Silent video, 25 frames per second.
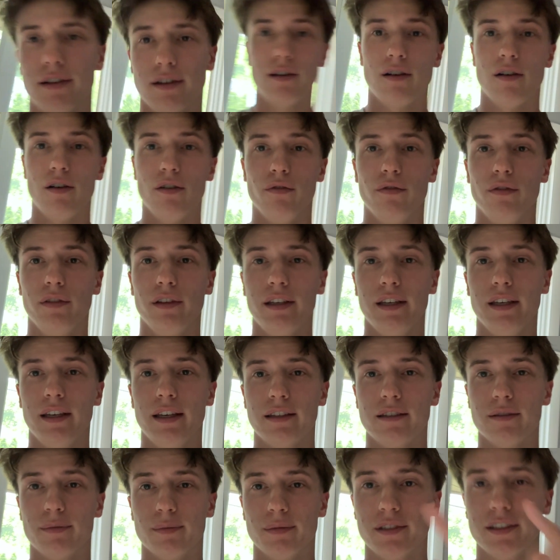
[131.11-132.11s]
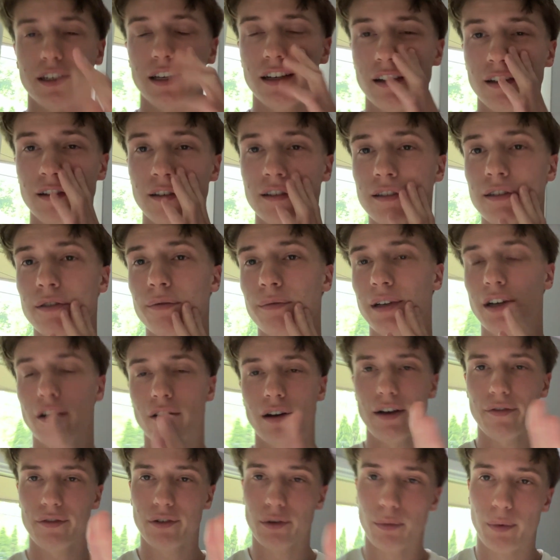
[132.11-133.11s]
Hopefully get some sales. We don't
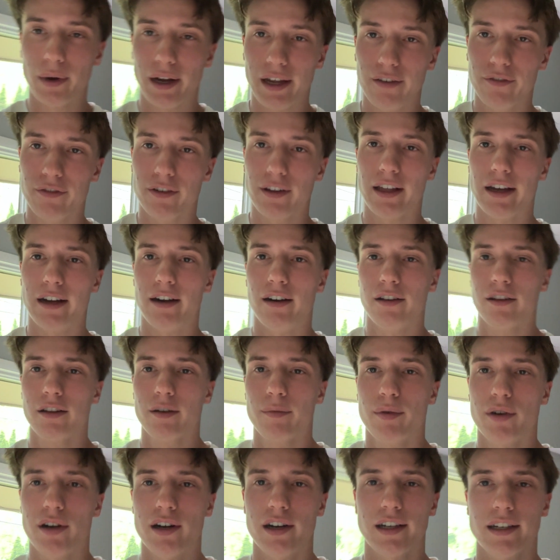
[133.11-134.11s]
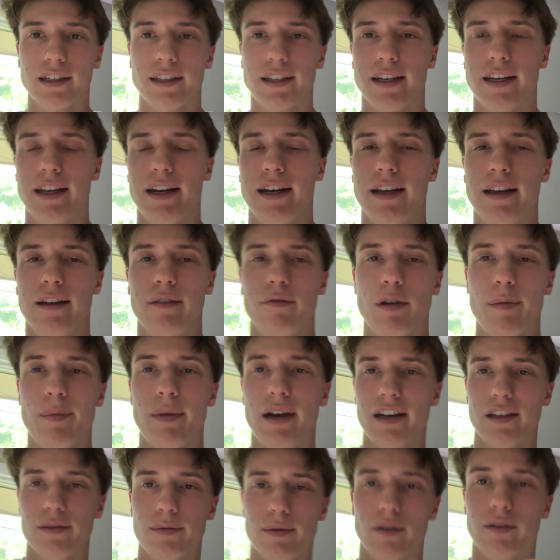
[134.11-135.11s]
have to wait for that other product to get in. We might
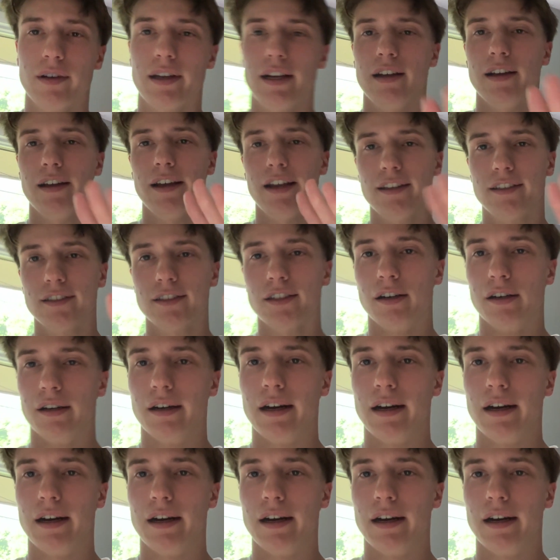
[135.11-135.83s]
as well get a head start